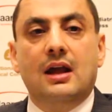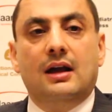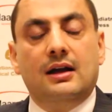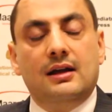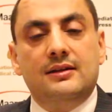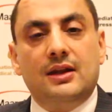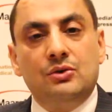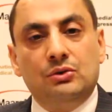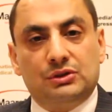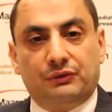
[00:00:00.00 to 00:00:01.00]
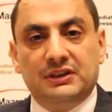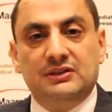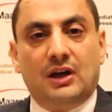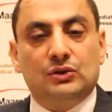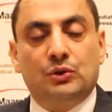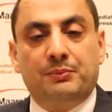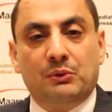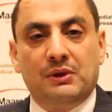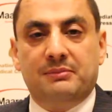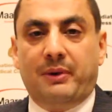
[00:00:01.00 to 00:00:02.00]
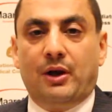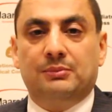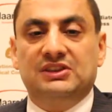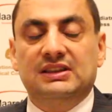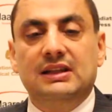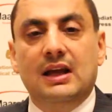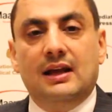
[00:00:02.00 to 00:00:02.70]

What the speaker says: The use of endoscopy with biopsies